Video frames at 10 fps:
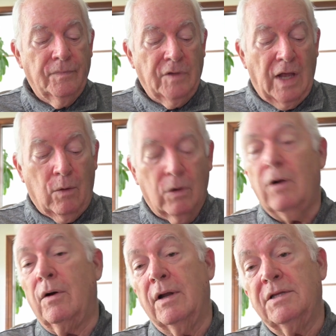Yeah, we're
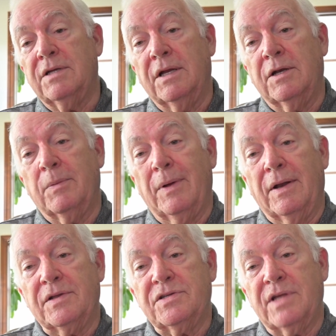going into
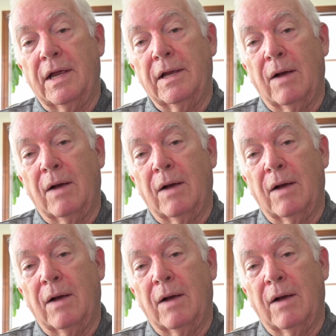Independence Day.